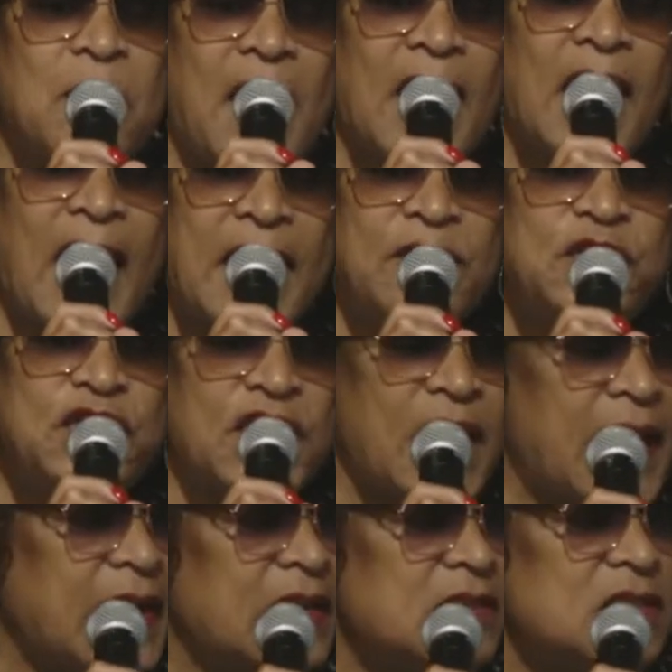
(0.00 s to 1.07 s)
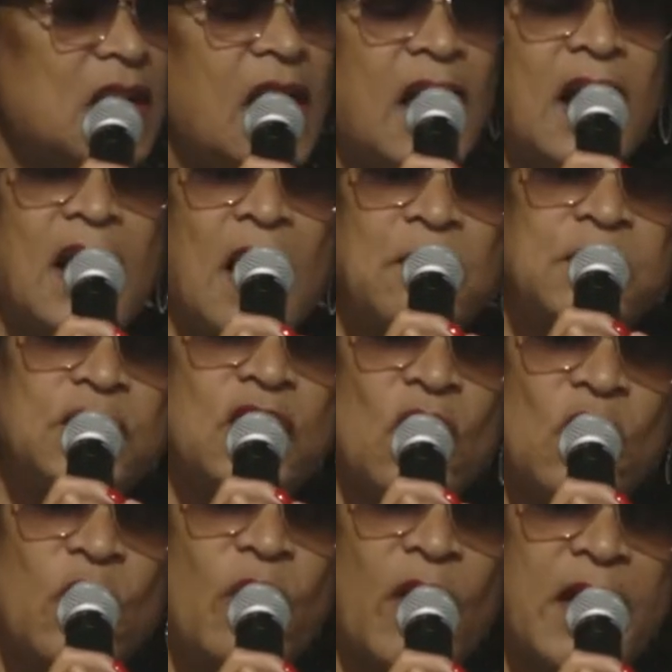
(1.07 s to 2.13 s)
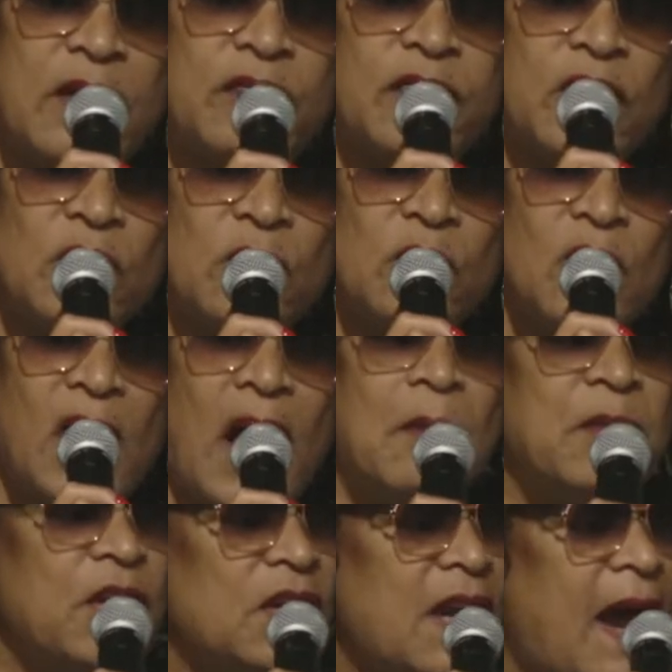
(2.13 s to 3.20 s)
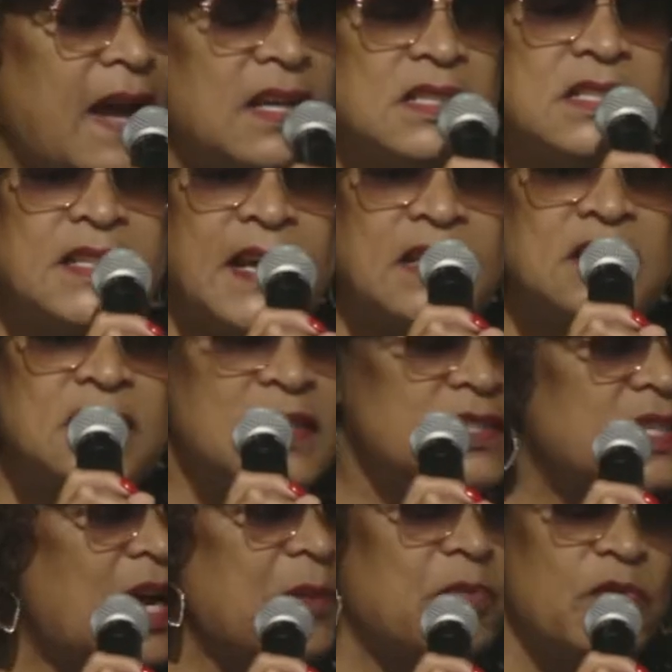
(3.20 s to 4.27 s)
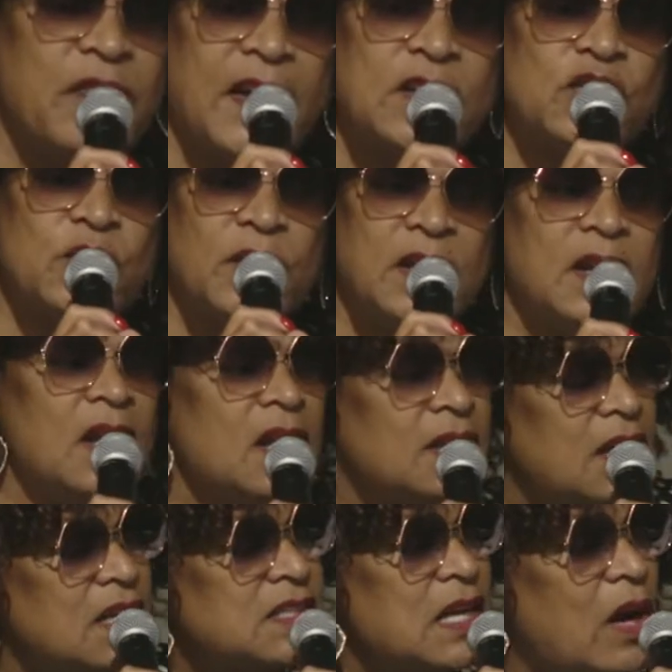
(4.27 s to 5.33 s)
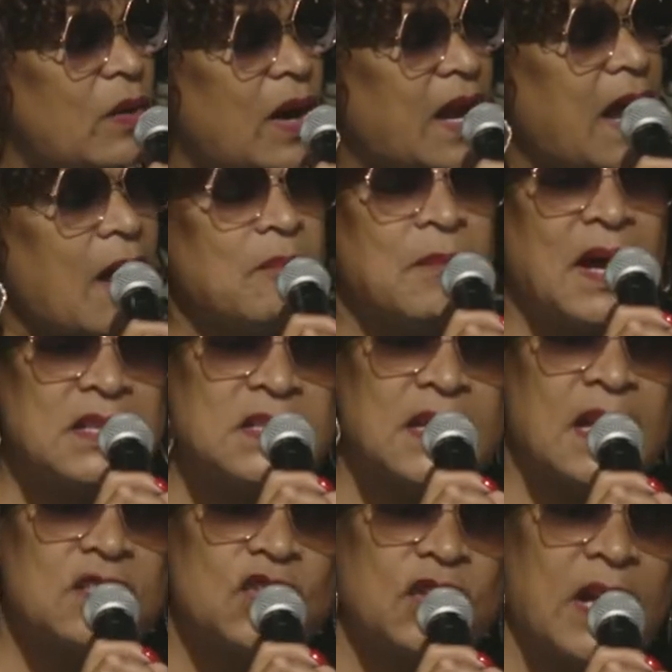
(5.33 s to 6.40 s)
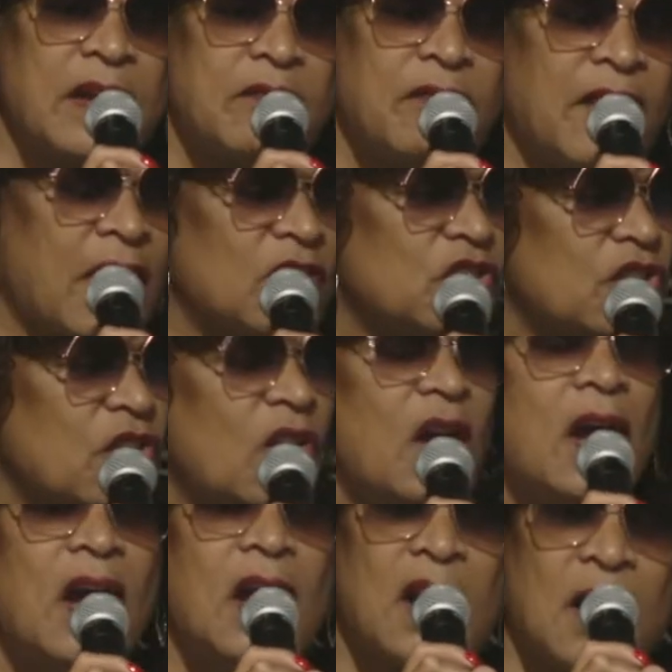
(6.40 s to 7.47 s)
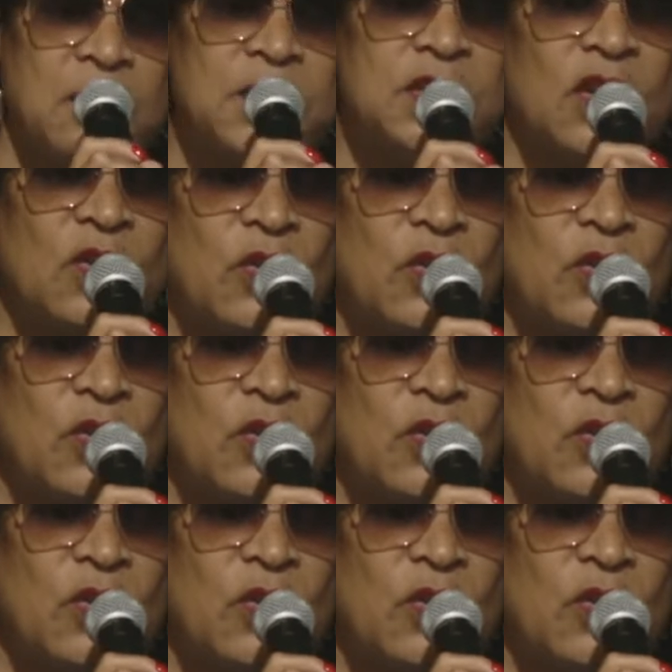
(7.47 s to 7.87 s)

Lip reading: my life changed, and I'm so grateful. I'm a United States disabled veteran. That's how I got my Section 8 voucher, and I'm so